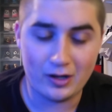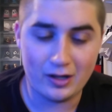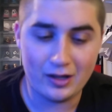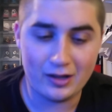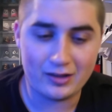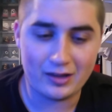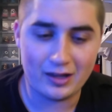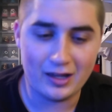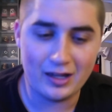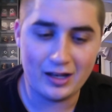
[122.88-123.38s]

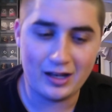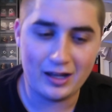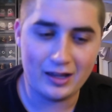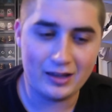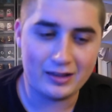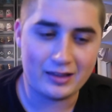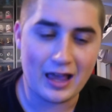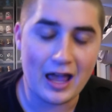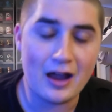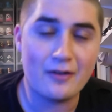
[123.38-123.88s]
is, it
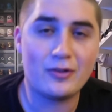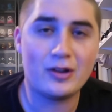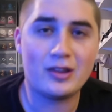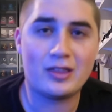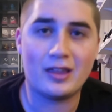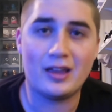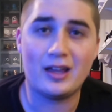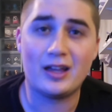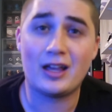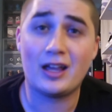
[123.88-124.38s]
is
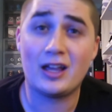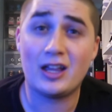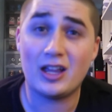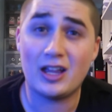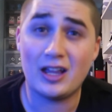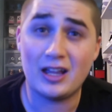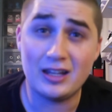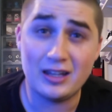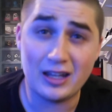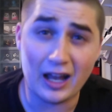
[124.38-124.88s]
everything
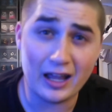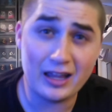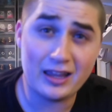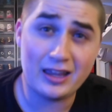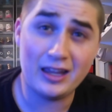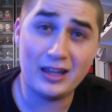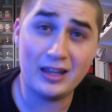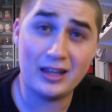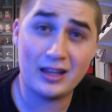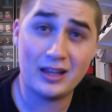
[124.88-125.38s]

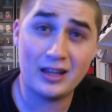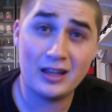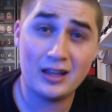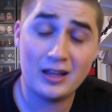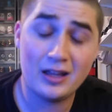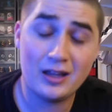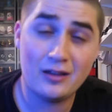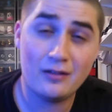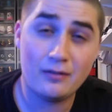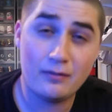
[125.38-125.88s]
Nike
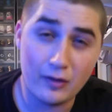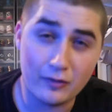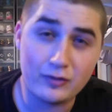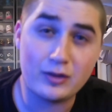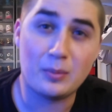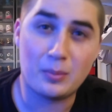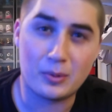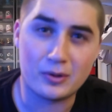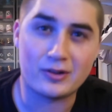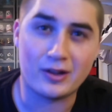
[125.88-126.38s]

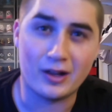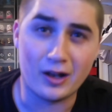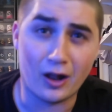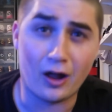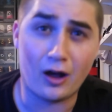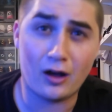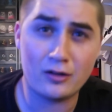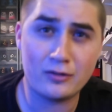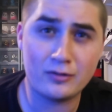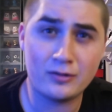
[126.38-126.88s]
50%
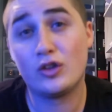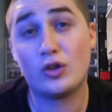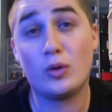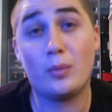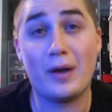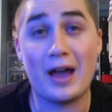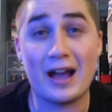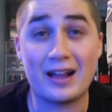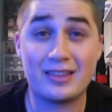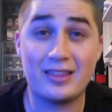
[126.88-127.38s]
off. So
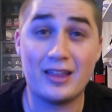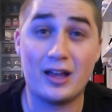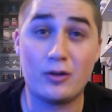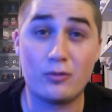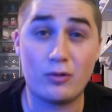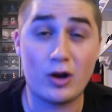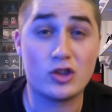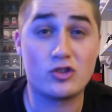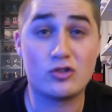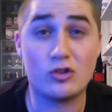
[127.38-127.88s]
back then,
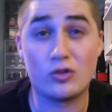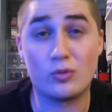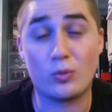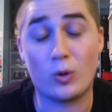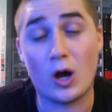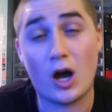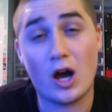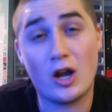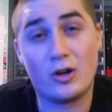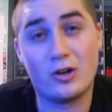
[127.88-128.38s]
retros
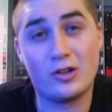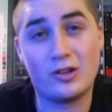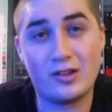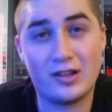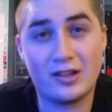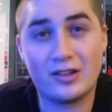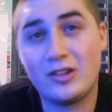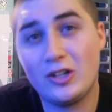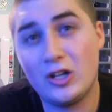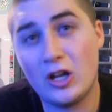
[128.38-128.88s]
were
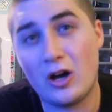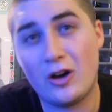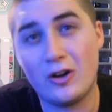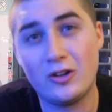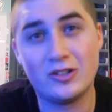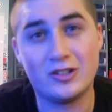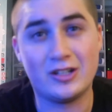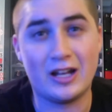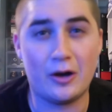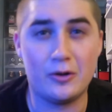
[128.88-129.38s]

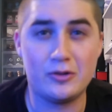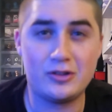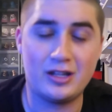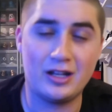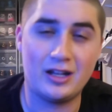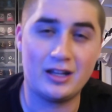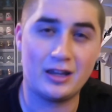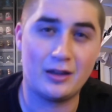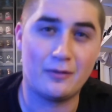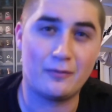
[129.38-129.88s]
$160 and I was
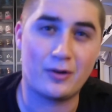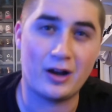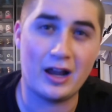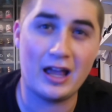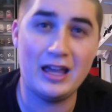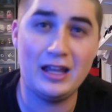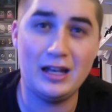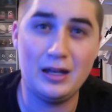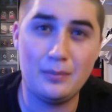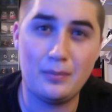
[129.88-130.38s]
getting them for
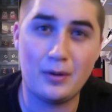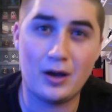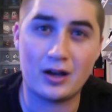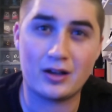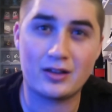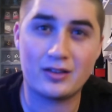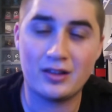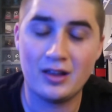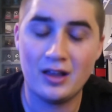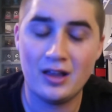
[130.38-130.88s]
80
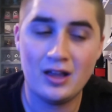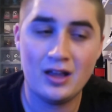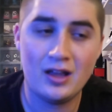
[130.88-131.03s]
bucks.